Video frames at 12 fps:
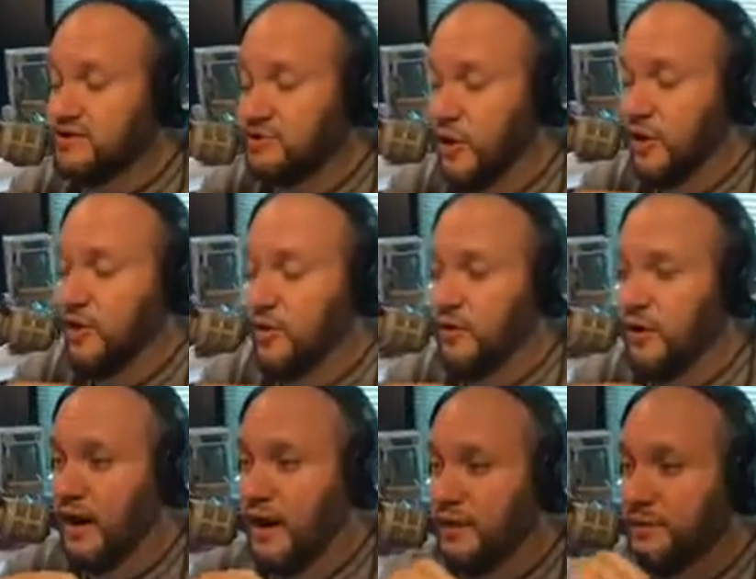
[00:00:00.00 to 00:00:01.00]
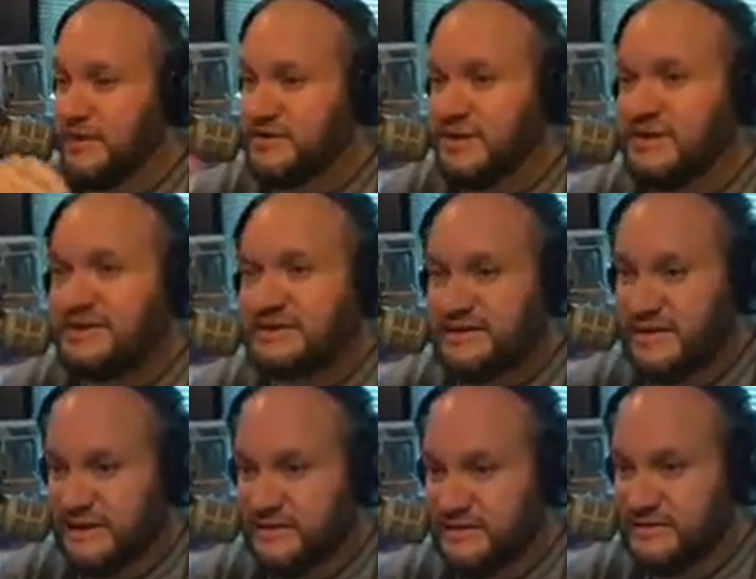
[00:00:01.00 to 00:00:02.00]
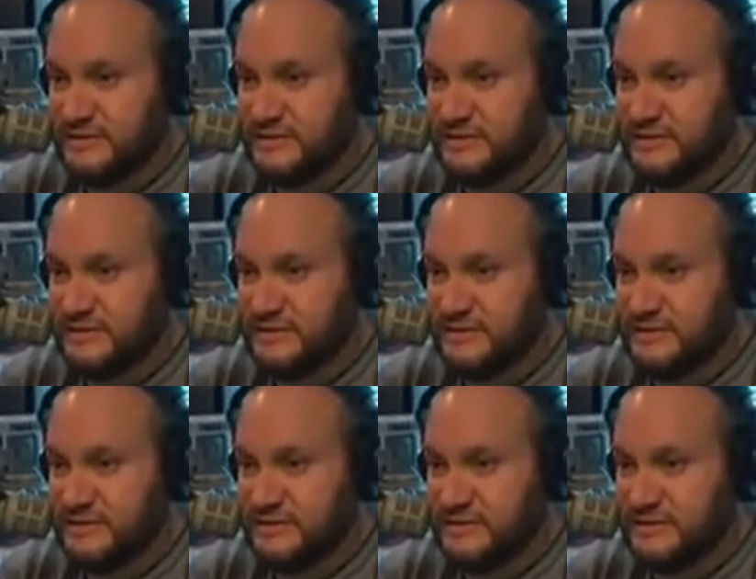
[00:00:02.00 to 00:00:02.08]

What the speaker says: So my son is 6.